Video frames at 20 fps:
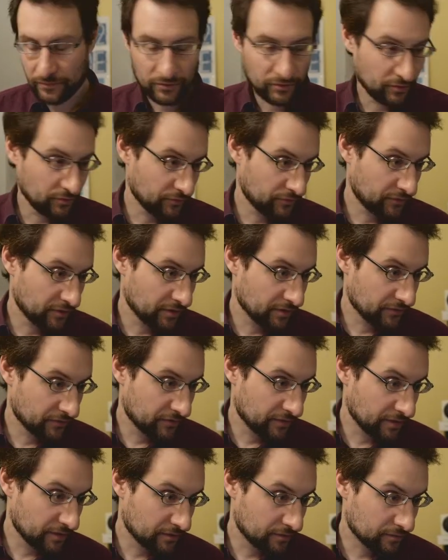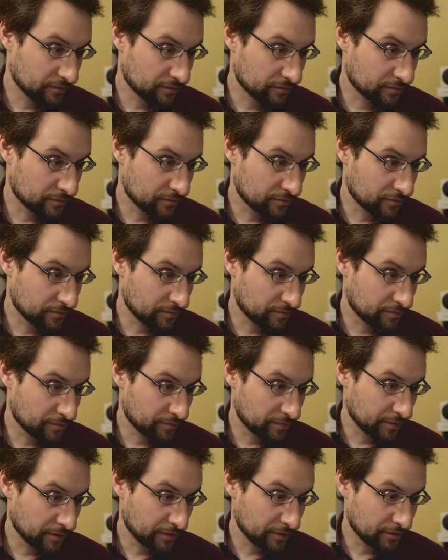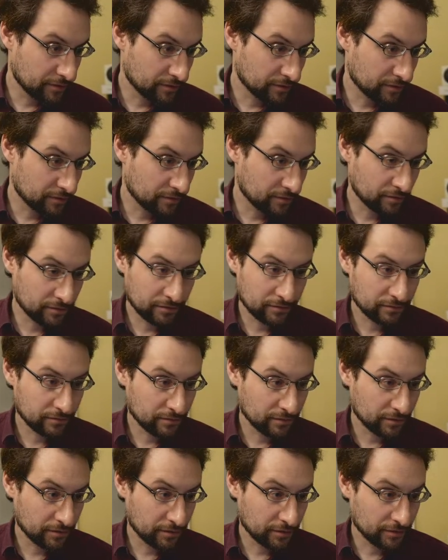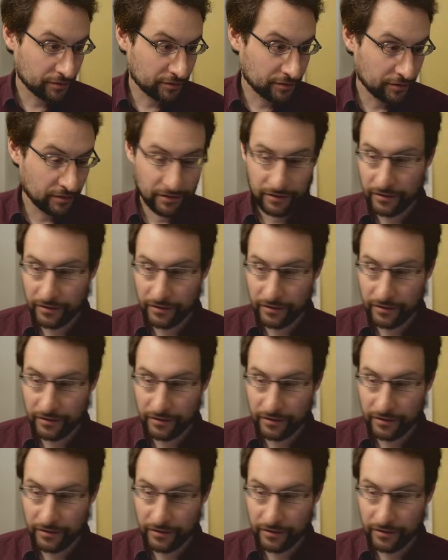You're saying that or page kernel, no cache?